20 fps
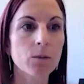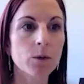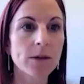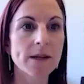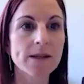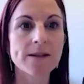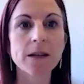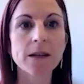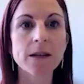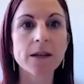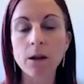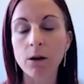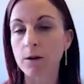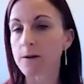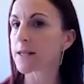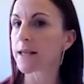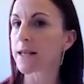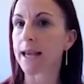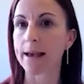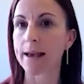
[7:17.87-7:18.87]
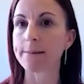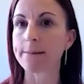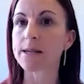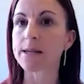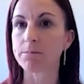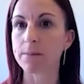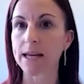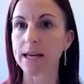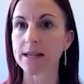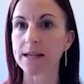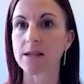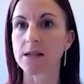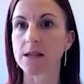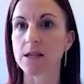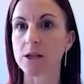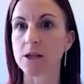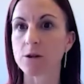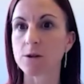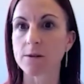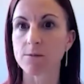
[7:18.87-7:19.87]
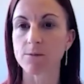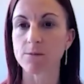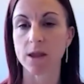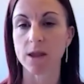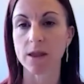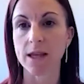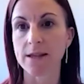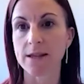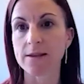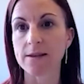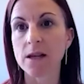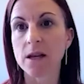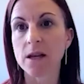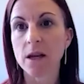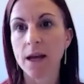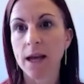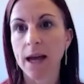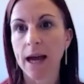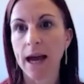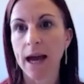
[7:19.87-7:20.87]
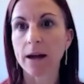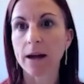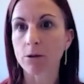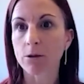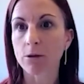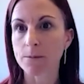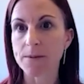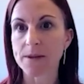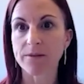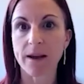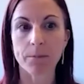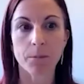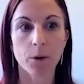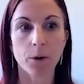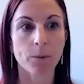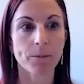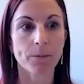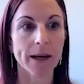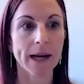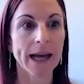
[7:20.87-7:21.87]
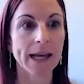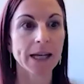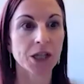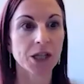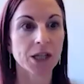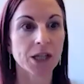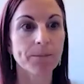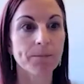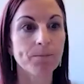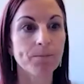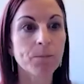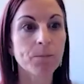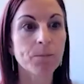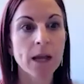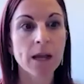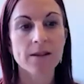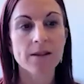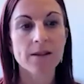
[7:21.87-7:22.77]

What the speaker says: Well, there's lots of gaps in medicines use with these groups of our population.